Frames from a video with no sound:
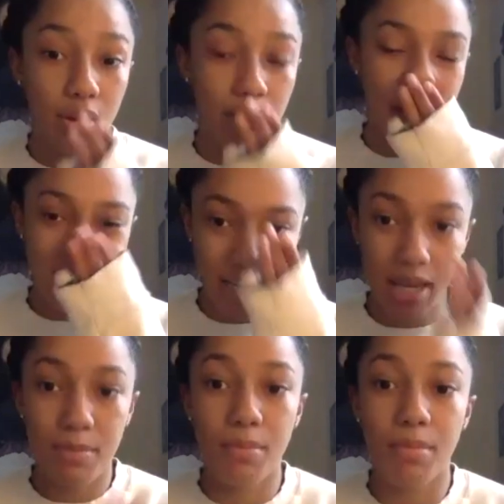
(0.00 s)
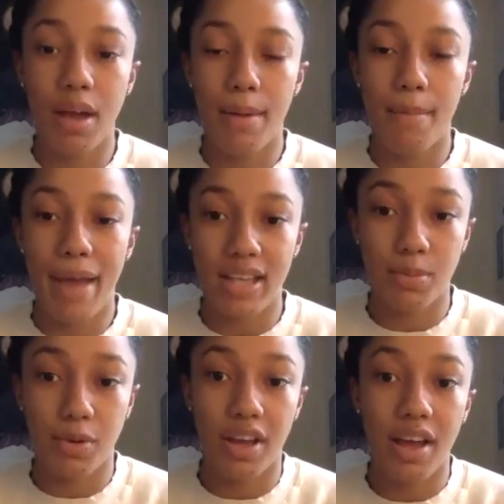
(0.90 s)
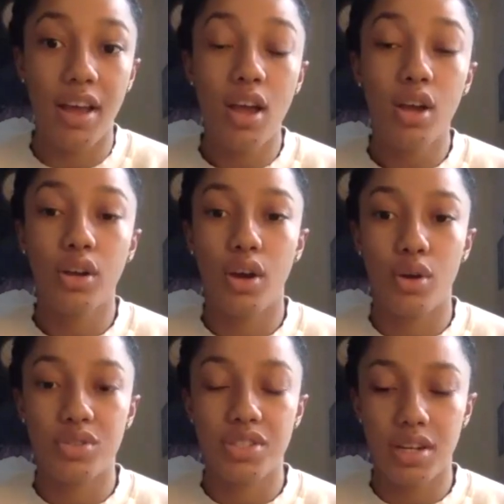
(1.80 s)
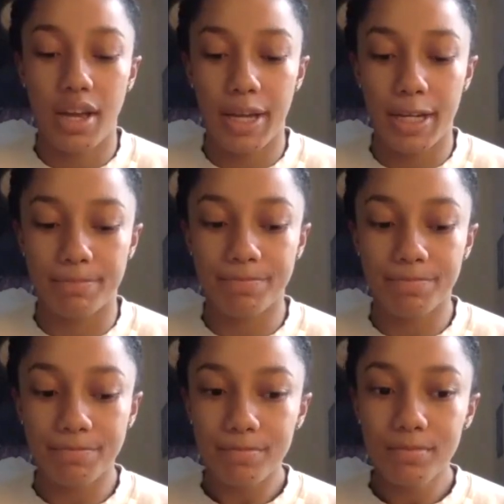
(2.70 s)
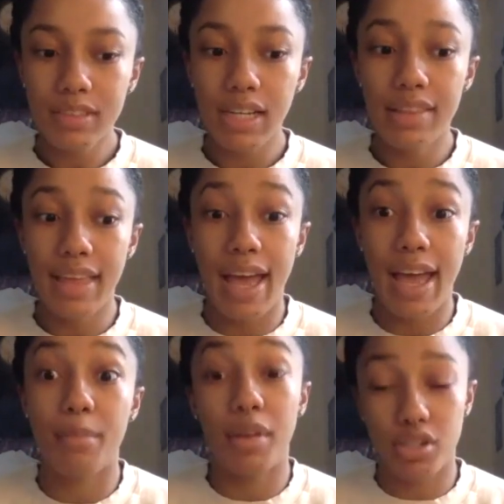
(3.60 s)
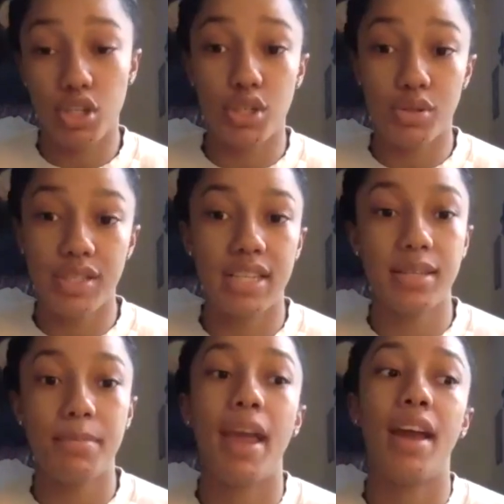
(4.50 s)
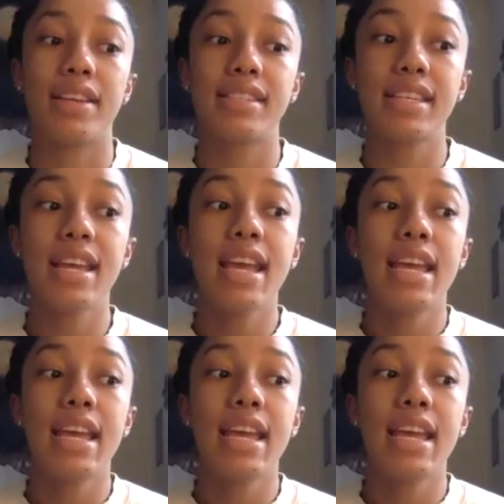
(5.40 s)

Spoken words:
That same basketball coach that introduced us to Marist,